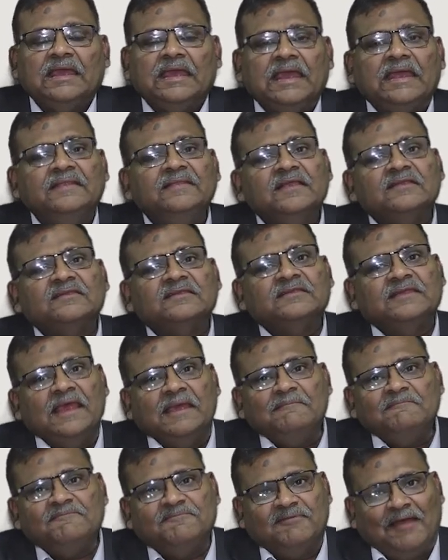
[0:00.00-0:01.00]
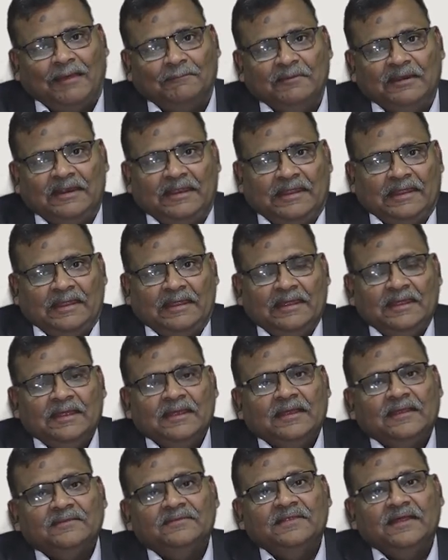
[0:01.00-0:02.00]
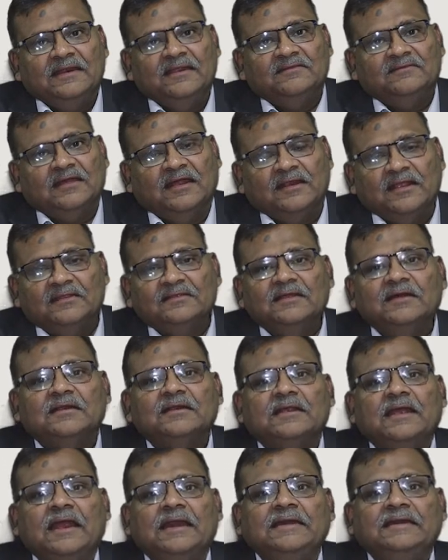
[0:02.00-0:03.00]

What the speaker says: In the same family, there is another